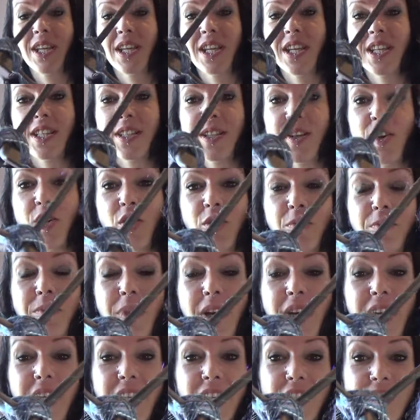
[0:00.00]
is on
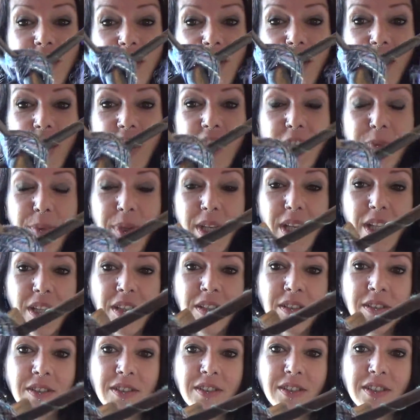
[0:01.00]
my Turkish
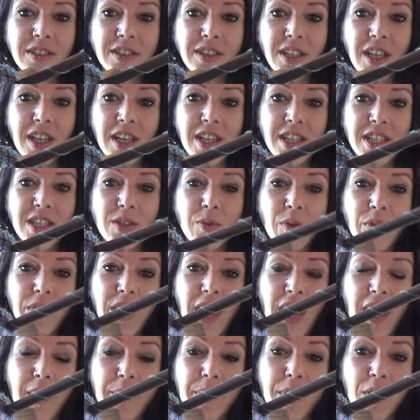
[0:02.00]
spindle. Now this is one that
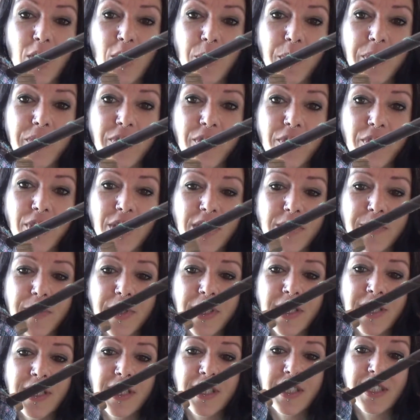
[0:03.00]
Abby got me for
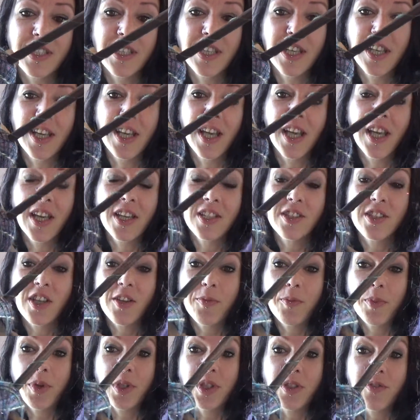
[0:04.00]
Christmas. So
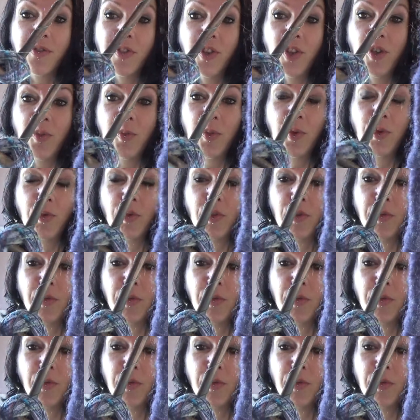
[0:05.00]
I've put a few more,